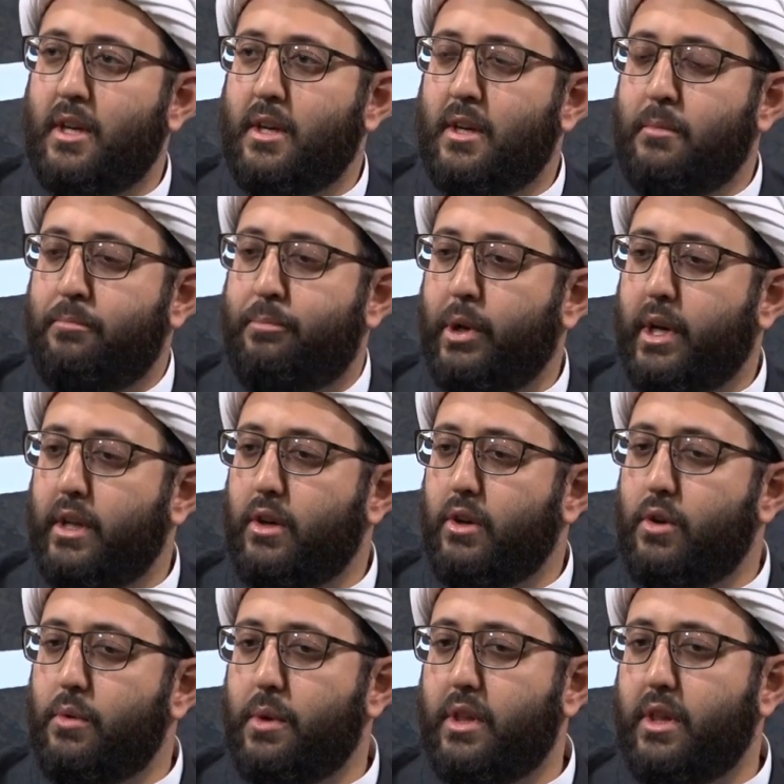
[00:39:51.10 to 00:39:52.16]
But,
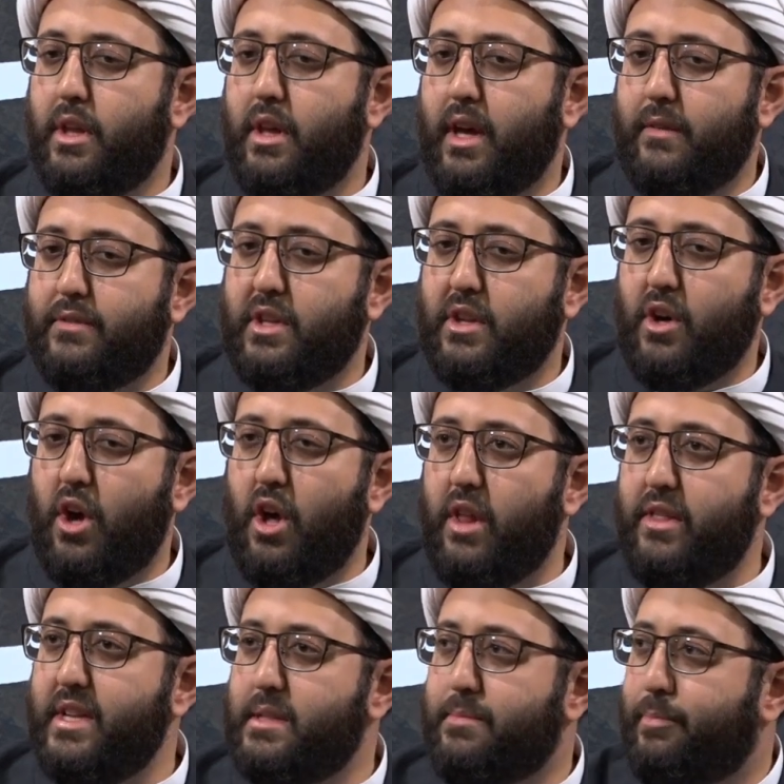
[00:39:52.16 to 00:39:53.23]
oh Allah, I've done all
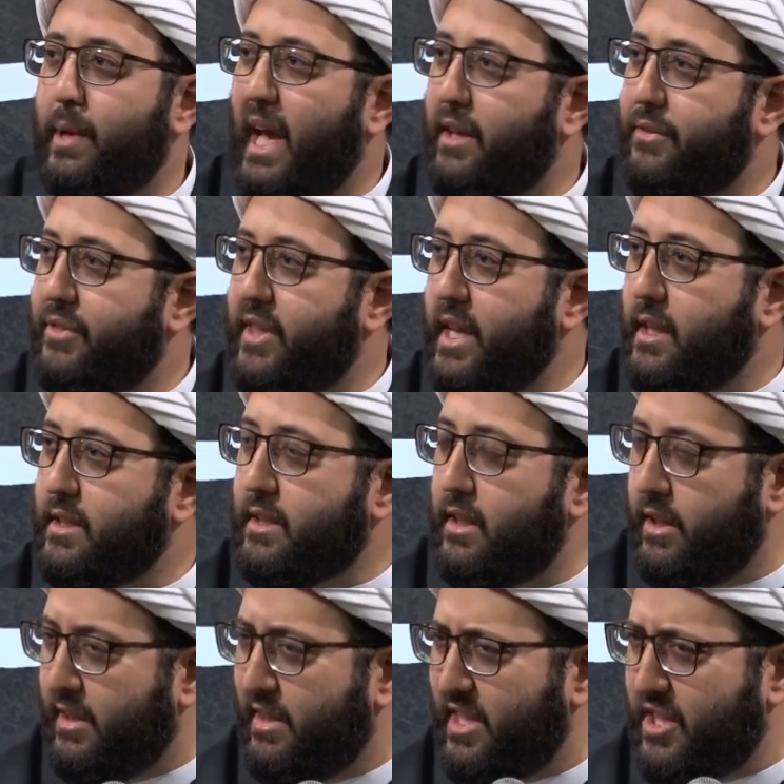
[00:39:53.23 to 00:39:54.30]
these bad things,
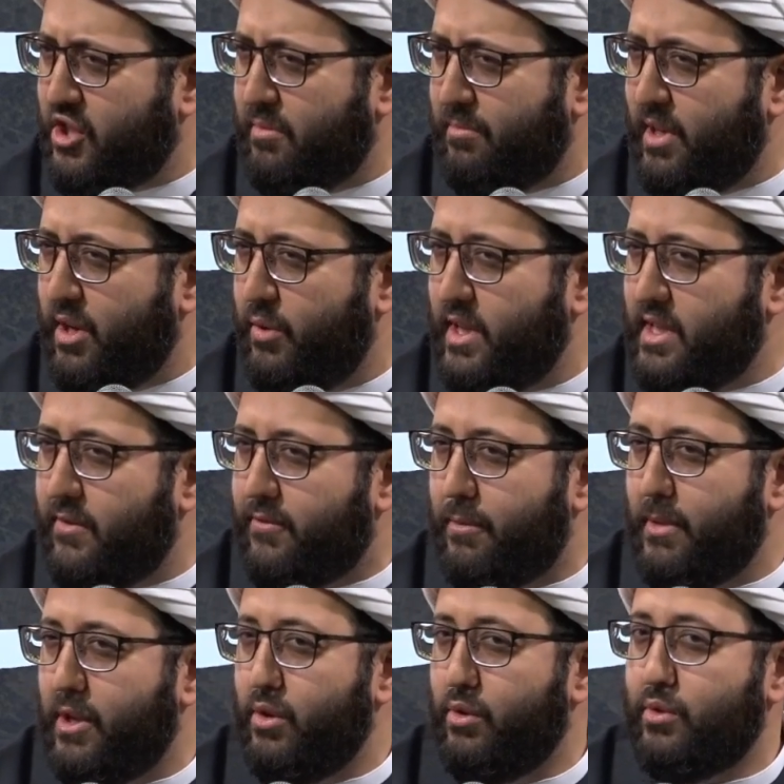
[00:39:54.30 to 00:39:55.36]
and this should be a reason for me
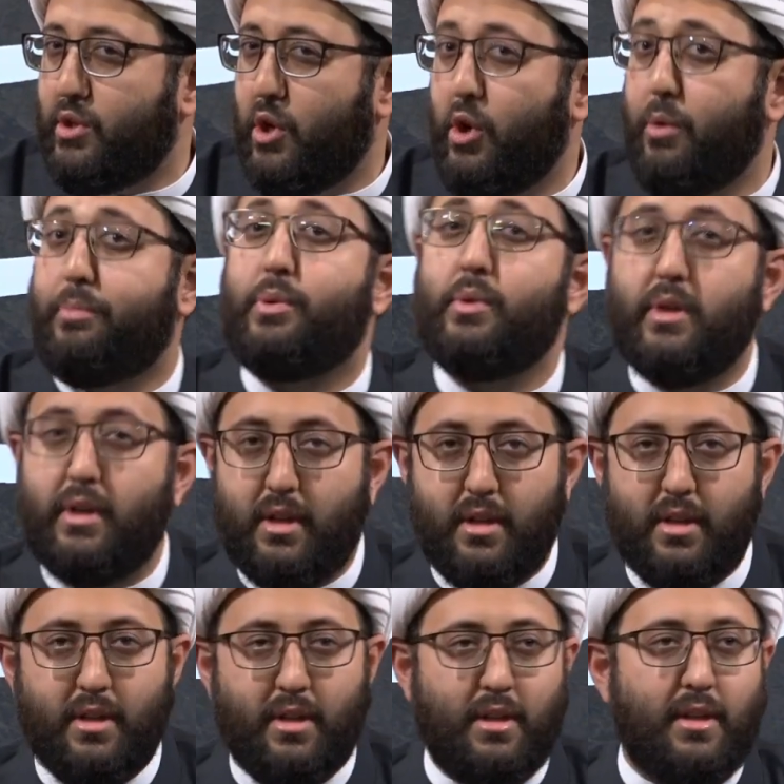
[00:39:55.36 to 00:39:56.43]
to lose hope.
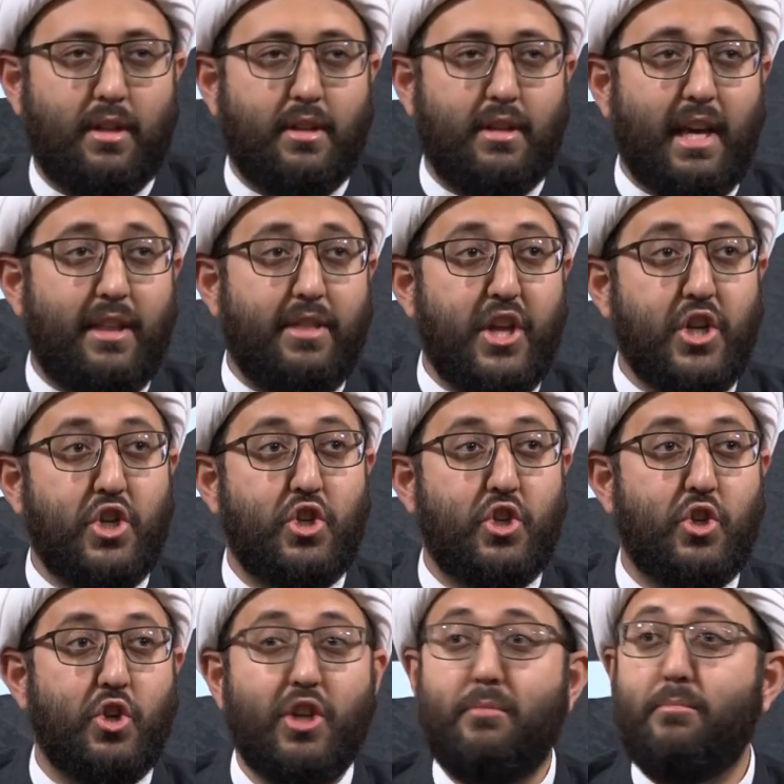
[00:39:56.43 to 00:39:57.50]
Yeah, they
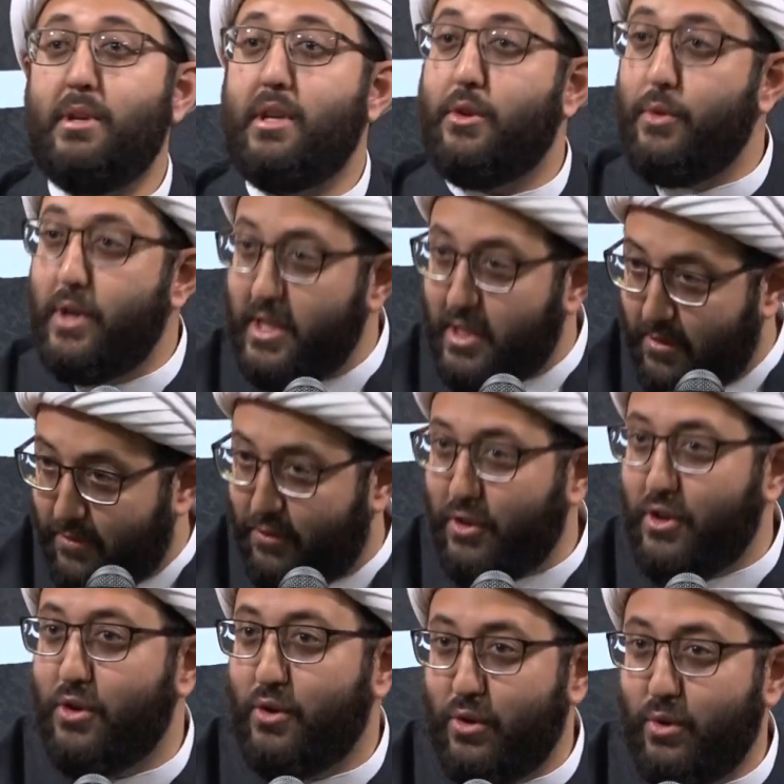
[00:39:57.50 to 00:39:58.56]
should be a reason for
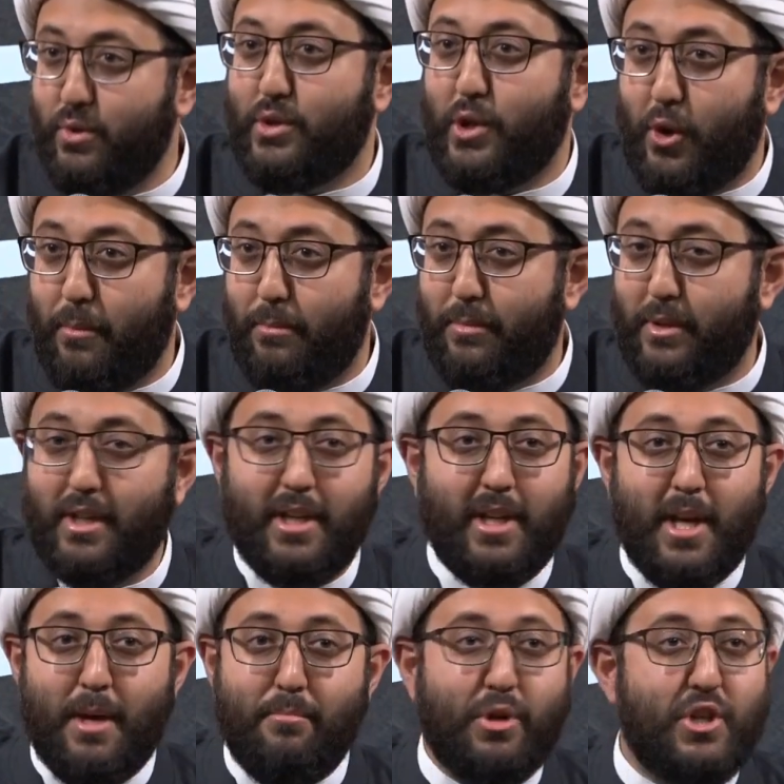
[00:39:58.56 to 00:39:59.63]
you to lose hope,
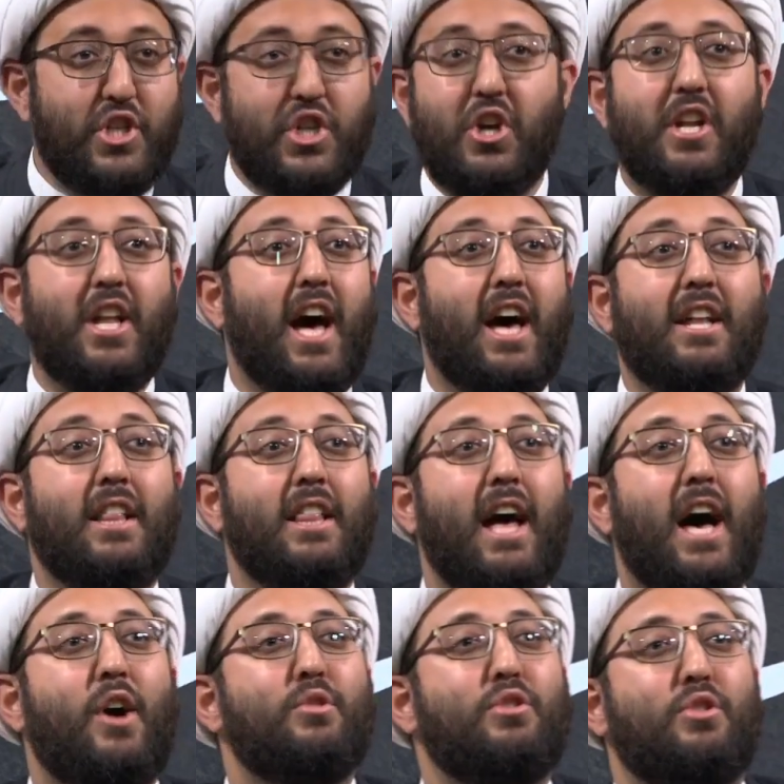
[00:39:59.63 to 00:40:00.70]
but you're not
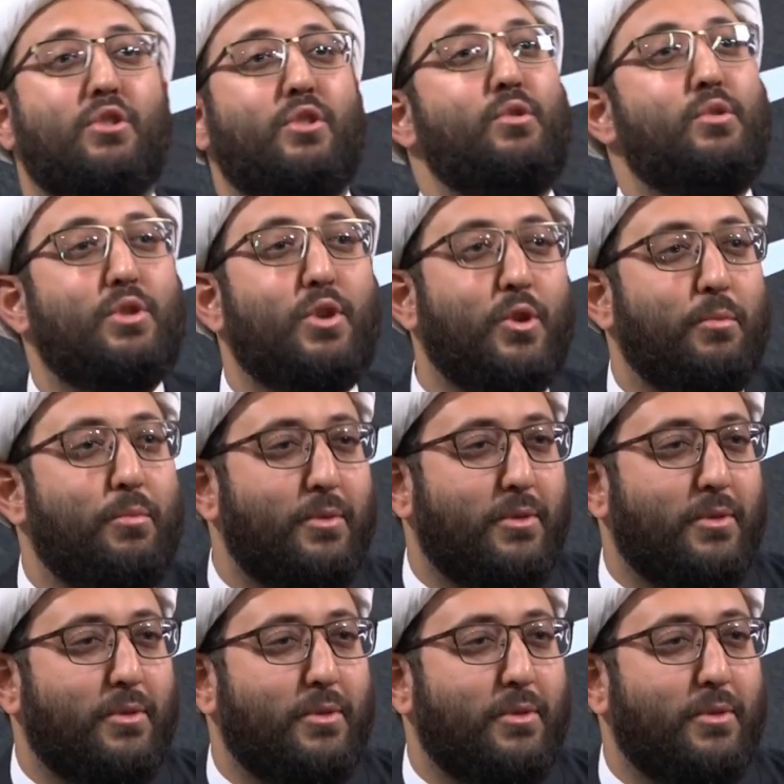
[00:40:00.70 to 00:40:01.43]
allowed to lose hope.